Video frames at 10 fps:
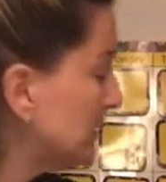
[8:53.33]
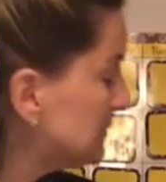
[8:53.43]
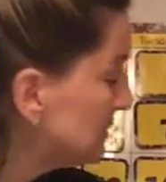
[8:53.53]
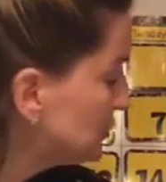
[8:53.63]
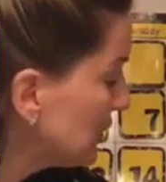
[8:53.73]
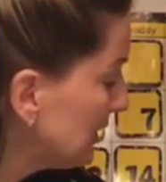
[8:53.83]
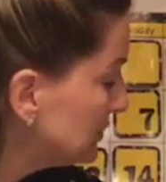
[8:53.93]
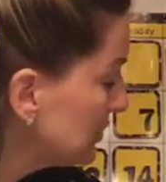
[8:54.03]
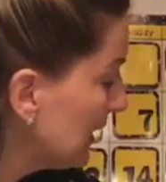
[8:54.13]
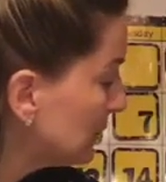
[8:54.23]
to change
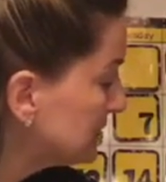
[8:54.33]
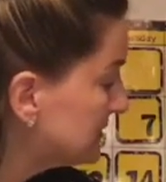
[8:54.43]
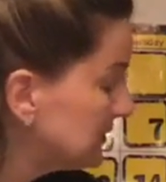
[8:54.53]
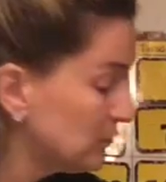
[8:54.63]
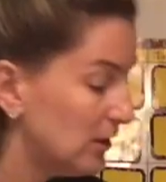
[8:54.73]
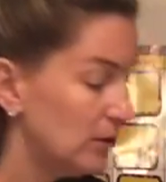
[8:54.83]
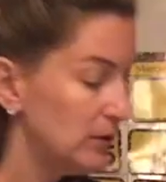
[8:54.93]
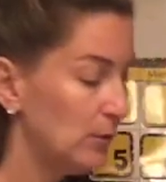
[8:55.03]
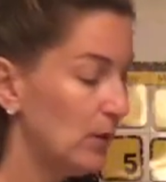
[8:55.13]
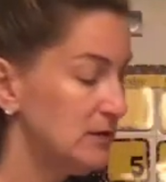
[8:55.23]
our 0 in
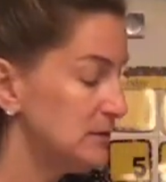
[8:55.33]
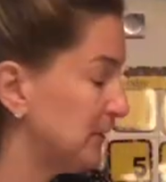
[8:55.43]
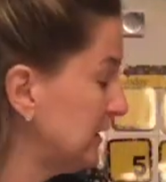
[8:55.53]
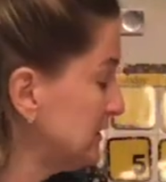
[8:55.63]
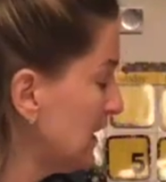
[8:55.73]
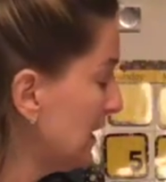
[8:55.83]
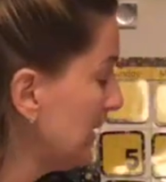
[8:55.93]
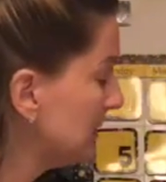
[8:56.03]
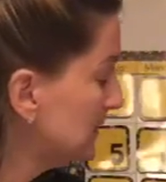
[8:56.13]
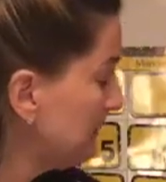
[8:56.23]
the ones place, and I'm
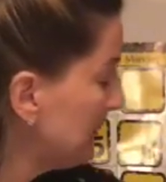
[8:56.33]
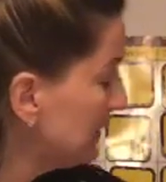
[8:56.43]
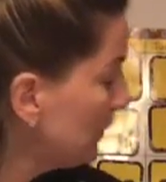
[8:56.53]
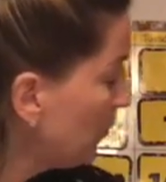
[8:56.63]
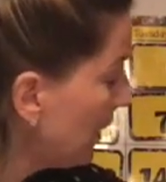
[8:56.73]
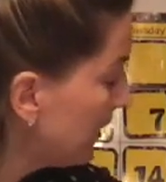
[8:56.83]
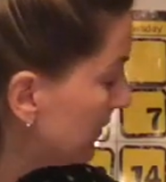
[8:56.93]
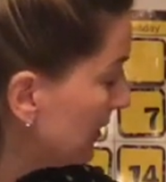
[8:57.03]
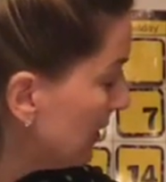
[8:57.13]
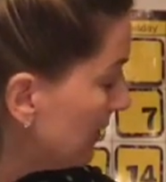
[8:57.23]
going to make it a
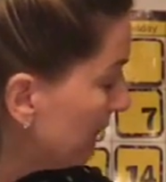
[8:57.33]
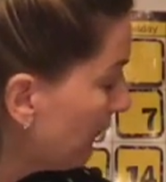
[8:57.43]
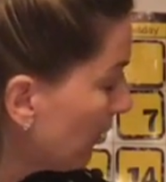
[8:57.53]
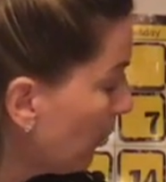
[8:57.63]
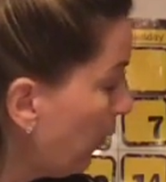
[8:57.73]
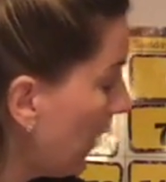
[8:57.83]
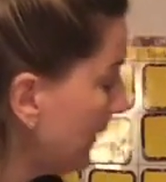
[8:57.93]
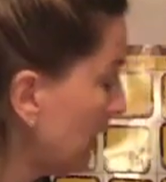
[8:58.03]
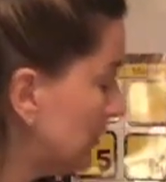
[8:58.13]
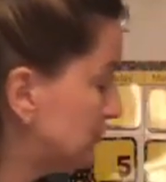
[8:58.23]
1 for
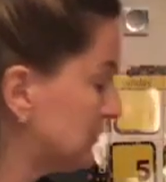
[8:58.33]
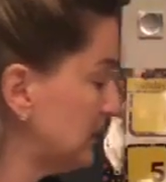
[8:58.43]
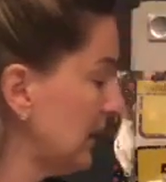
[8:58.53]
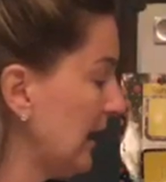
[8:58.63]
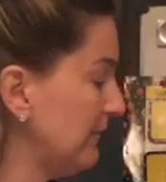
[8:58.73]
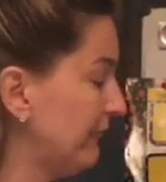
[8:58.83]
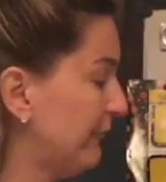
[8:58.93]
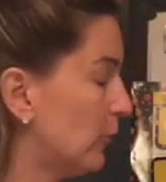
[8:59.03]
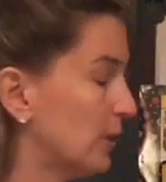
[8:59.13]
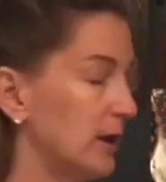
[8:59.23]

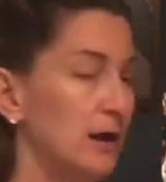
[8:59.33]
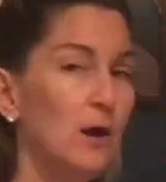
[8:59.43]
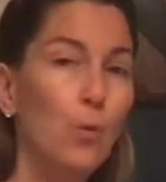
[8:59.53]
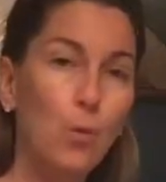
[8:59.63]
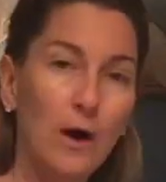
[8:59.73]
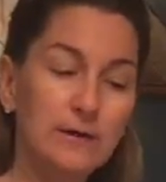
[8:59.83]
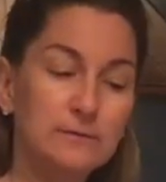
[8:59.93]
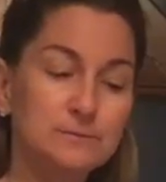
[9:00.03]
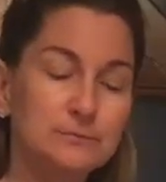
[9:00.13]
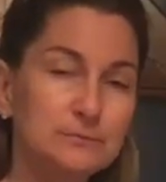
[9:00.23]
141.
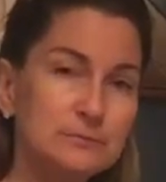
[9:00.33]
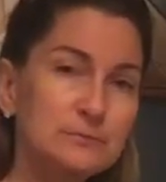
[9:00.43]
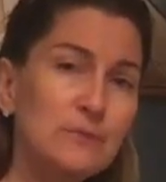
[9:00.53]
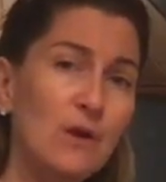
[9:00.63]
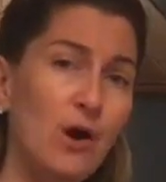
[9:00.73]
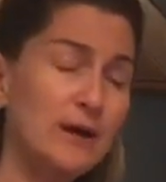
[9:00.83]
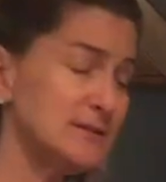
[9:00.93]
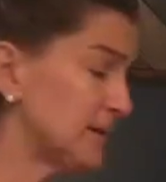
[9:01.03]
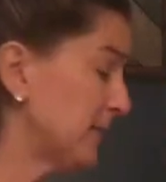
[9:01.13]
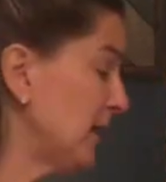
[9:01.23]

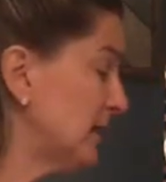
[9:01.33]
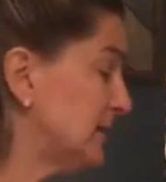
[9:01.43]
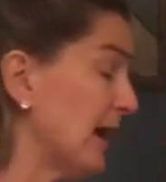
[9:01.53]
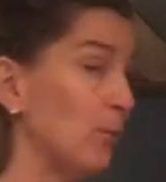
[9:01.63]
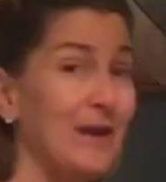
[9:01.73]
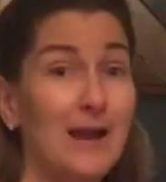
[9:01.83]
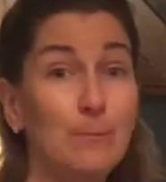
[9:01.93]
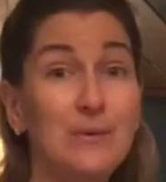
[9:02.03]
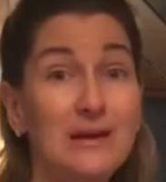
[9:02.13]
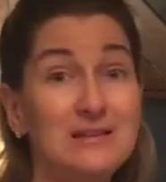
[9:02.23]
Awesome. Now, we had a
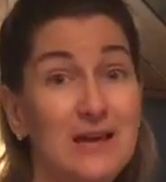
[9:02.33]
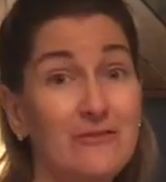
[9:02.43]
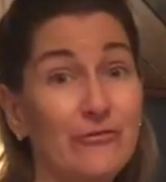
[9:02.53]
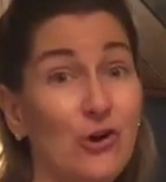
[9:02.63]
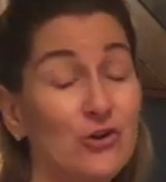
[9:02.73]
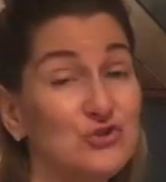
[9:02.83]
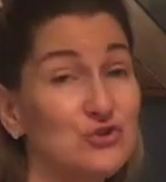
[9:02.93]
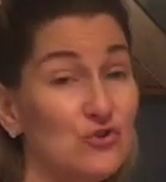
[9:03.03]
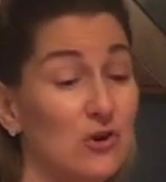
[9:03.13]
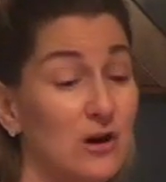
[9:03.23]
big day for our
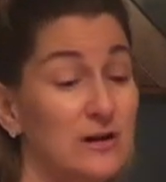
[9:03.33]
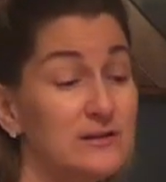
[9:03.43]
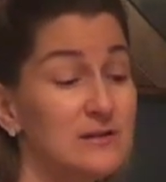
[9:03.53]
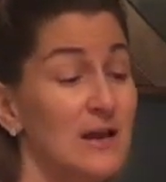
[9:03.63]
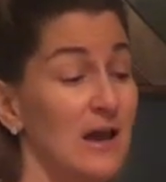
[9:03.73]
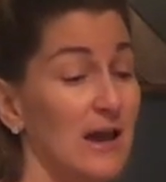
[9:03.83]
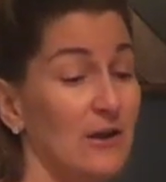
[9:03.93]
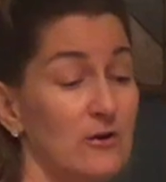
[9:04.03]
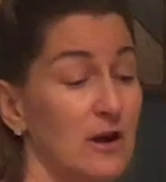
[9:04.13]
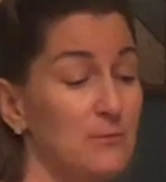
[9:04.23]
straws and
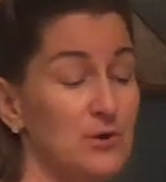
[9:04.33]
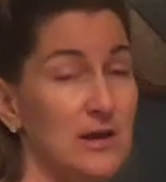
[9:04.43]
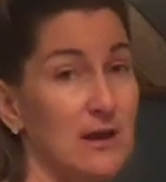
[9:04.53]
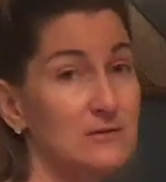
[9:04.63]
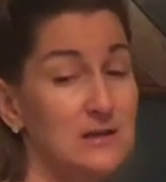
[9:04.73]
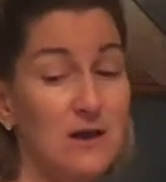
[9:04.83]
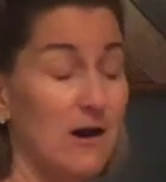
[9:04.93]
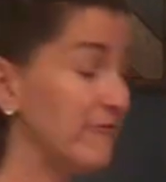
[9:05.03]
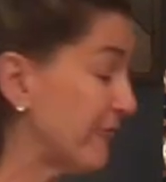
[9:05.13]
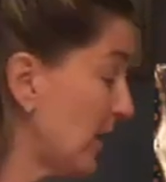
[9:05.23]
number counting
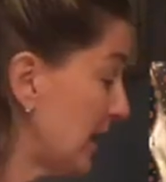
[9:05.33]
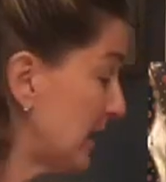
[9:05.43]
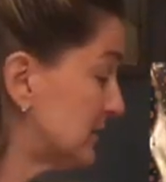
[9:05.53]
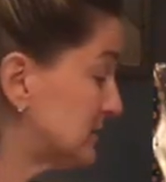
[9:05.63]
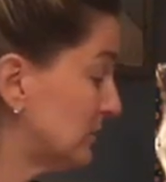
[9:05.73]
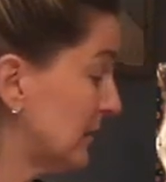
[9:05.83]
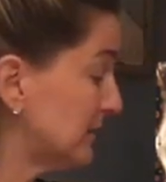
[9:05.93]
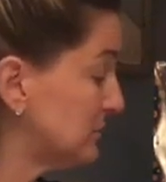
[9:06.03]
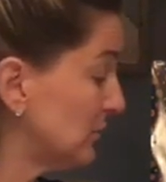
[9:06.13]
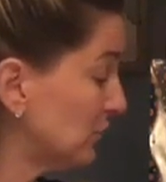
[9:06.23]
on Friday, so
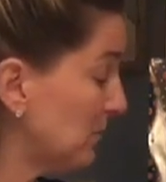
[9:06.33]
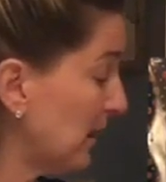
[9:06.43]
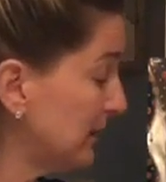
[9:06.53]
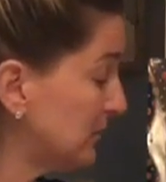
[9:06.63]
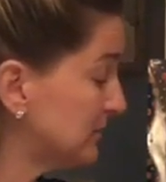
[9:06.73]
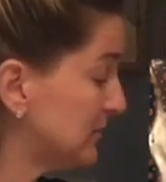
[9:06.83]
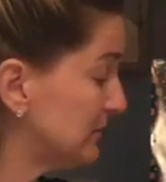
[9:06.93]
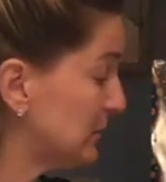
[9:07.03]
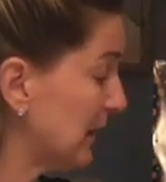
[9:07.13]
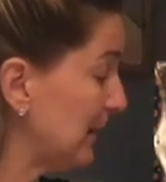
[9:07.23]
let's remind ourselves
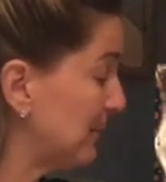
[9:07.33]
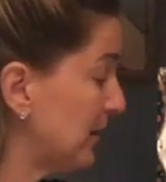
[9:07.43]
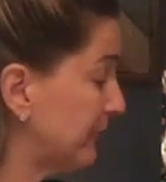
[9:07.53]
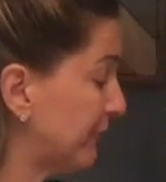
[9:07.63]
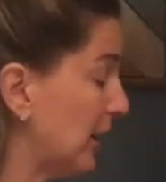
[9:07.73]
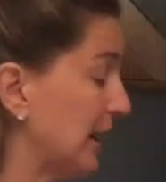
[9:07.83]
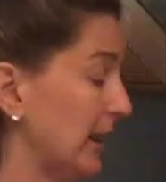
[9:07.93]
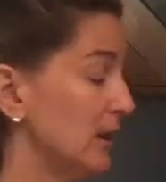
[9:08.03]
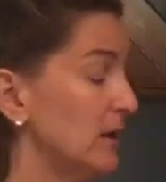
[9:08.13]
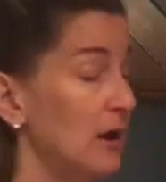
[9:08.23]
what happened on
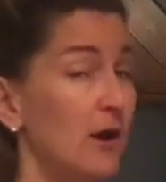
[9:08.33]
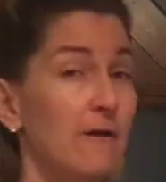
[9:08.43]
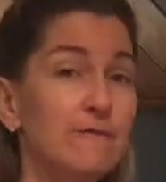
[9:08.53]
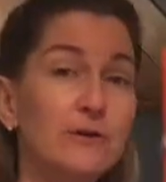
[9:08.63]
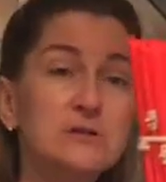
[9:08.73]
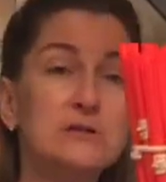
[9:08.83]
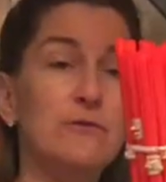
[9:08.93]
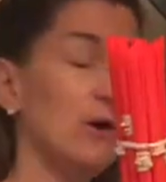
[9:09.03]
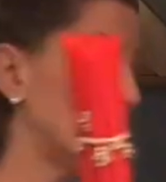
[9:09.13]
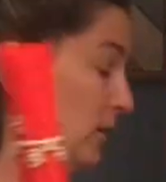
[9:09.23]
Friday. First of
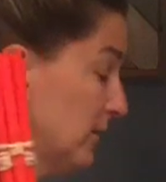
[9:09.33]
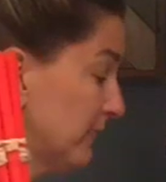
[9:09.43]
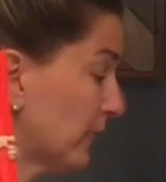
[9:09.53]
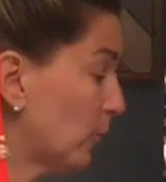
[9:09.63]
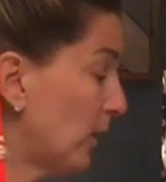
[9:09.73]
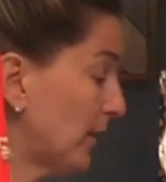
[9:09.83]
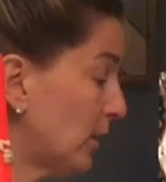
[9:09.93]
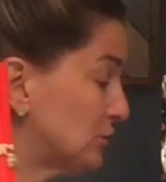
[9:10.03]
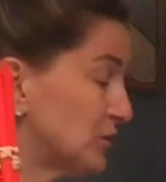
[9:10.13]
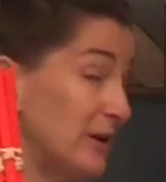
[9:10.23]
all, for
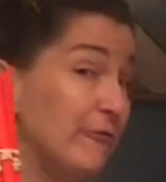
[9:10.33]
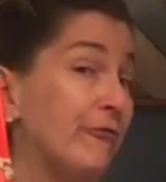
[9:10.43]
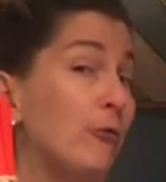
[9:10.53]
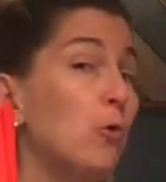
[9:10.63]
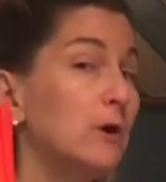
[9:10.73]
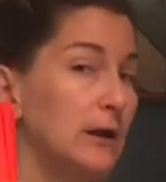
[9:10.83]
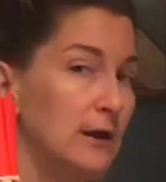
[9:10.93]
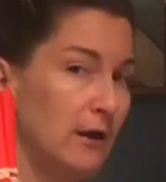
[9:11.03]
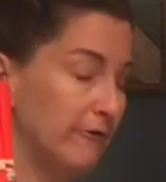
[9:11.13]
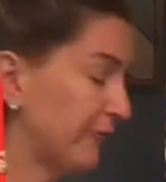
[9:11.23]
140
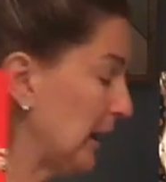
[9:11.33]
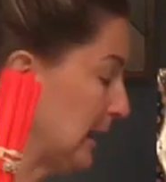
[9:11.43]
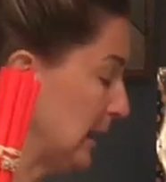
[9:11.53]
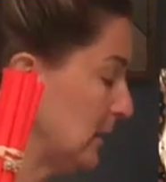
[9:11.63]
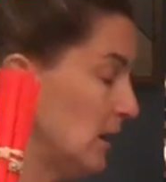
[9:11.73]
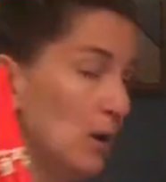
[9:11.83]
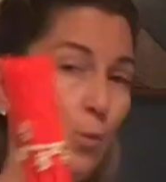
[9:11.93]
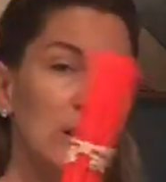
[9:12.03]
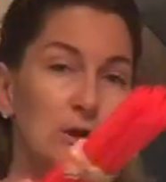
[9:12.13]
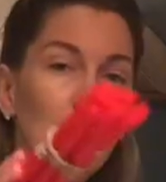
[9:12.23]
on Friday,
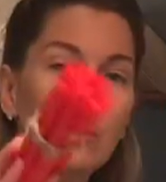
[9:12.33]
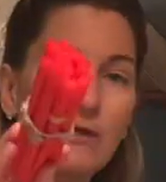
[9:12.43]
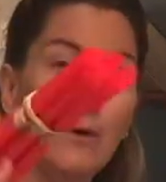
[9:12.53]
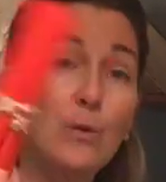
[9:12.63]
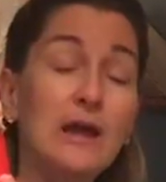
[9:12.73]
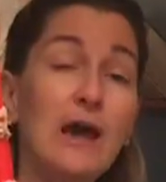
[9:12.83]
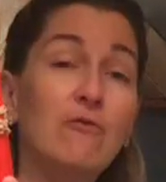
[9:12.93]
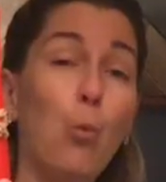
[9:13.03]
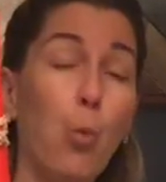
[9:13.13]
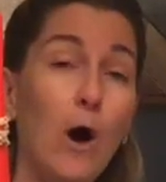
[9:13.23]
we know that we
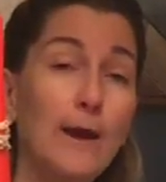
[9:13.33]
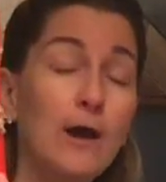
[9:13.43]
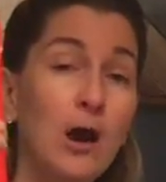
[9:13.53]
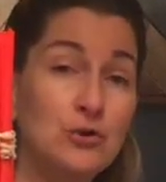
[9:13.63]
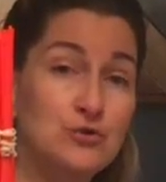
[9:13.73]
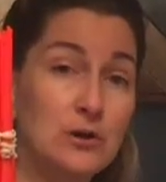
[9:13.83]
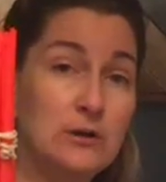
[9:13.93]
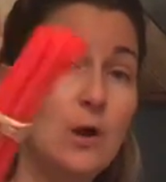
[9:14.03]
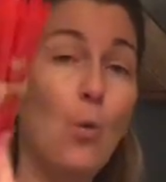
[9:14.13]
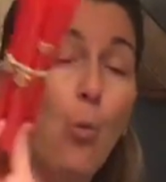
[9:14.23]
have 100.
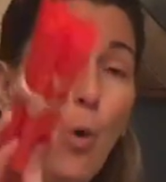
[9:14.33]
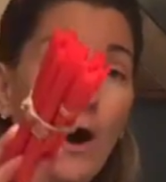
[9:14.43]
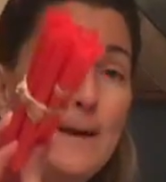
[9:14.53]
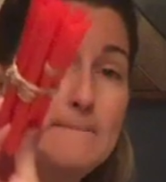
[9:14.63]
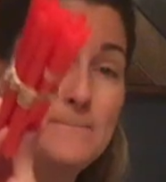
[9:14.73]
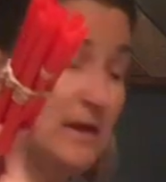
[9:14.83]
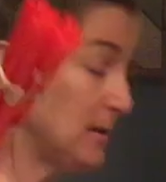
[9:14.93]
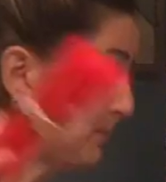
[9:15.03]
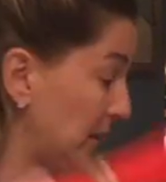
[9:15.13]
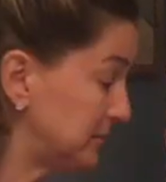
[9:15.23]
One
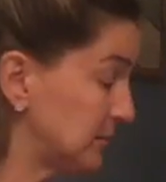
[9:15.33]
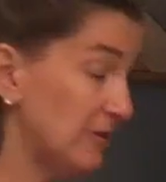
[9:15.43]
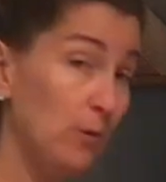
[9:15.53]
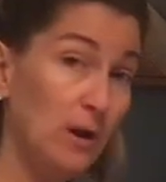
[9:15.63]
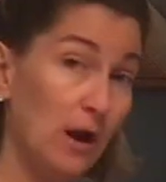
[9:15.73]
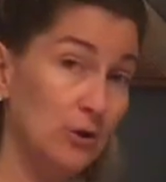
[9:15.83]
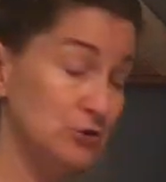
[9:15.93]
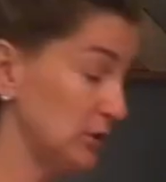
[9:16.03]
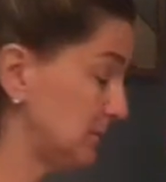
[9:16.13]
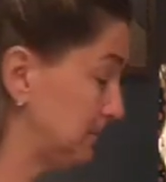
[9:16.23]
big bundle of
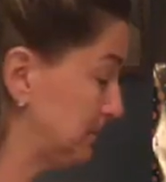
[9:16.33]
100.